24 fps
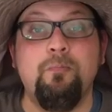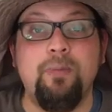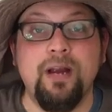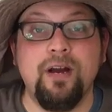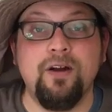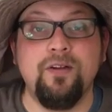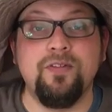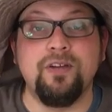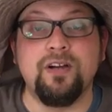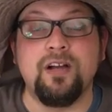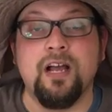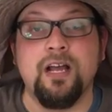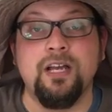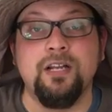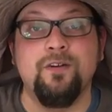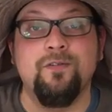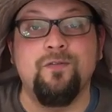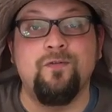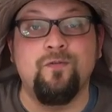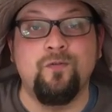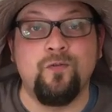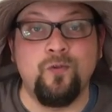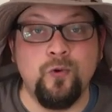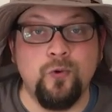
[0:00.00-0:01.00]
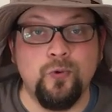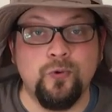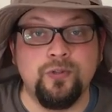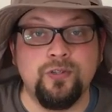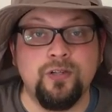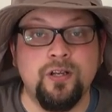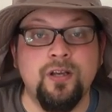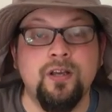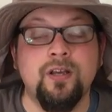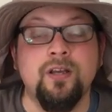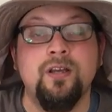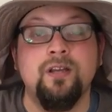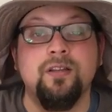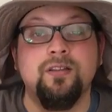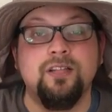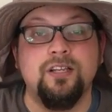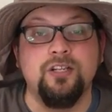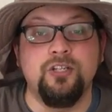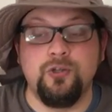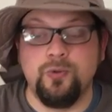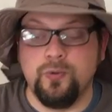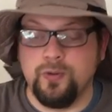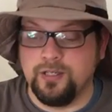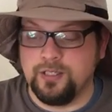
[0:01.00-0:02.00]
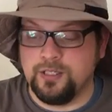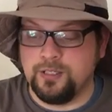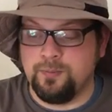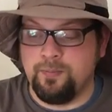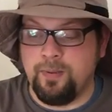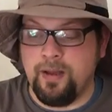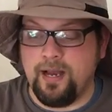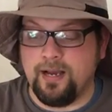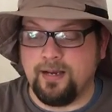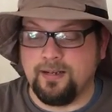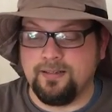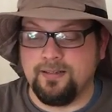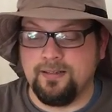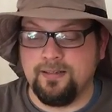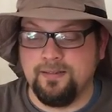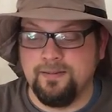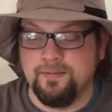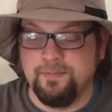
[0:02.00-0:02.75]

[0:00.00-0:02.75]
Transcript: bear the kind of fruit that you expect.